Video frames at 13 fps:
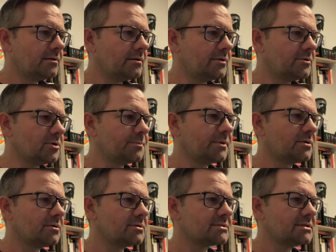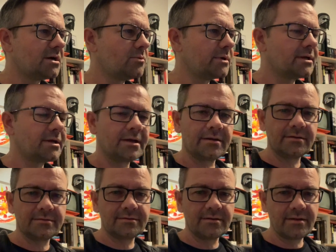good, because now we
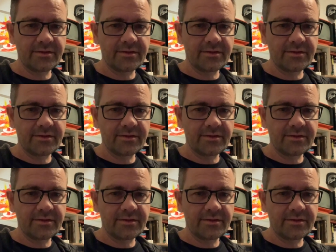can